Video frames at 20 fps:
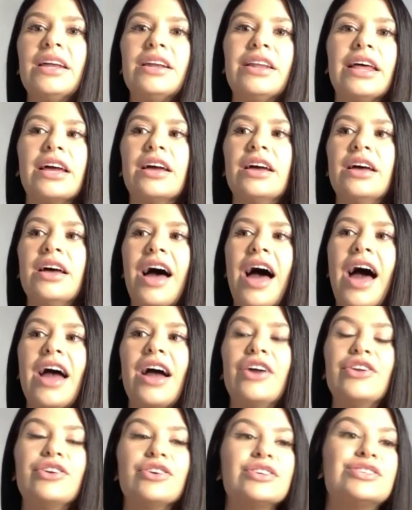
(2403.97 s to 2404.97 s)
Like I
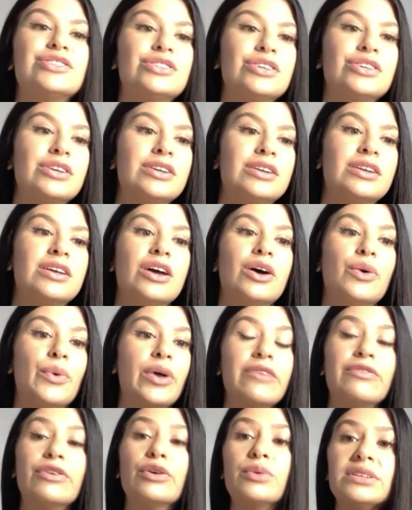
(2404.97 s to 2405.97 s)
understood
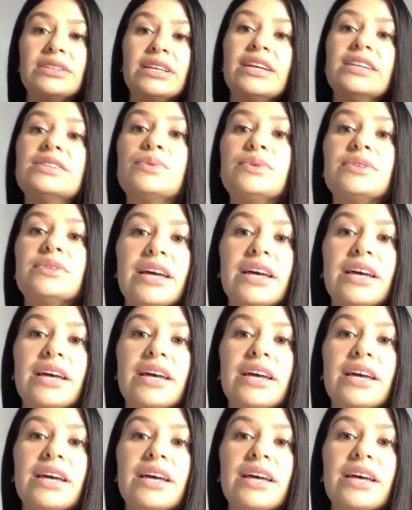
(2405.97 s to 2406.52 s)
whatever was his.